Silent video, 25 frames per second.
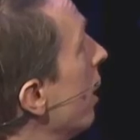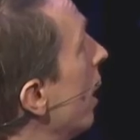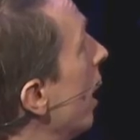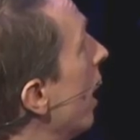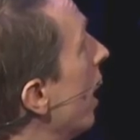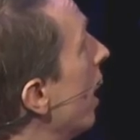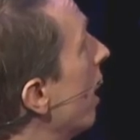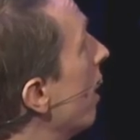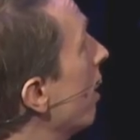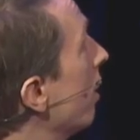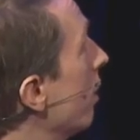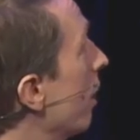
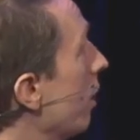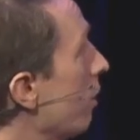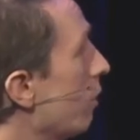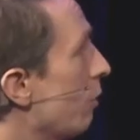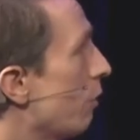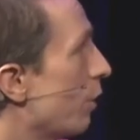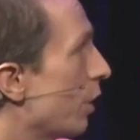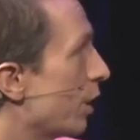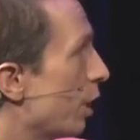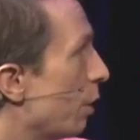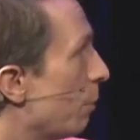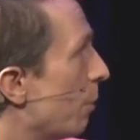Like,
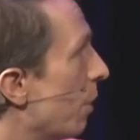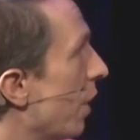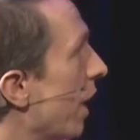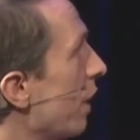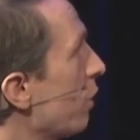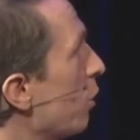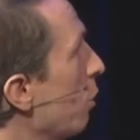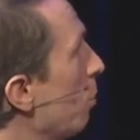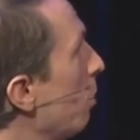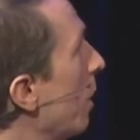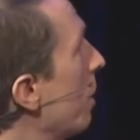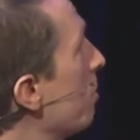for example,
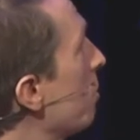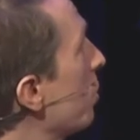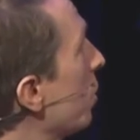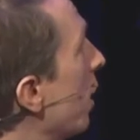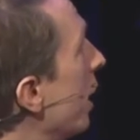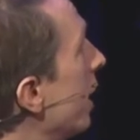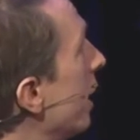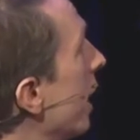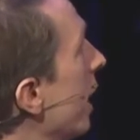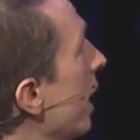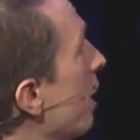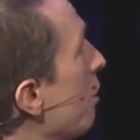that's the
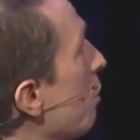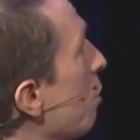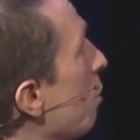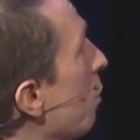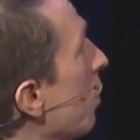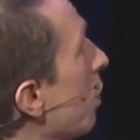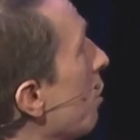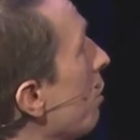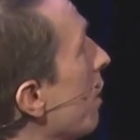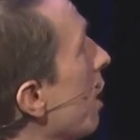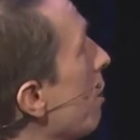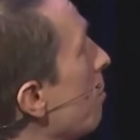website there. If you
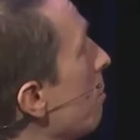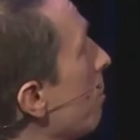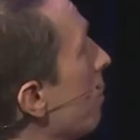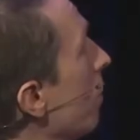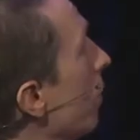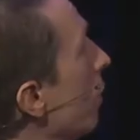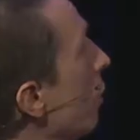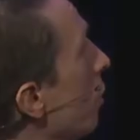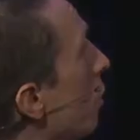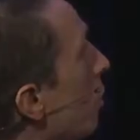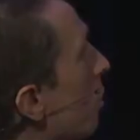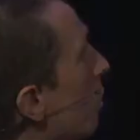want to grab
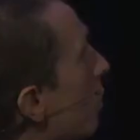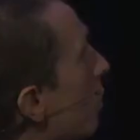and do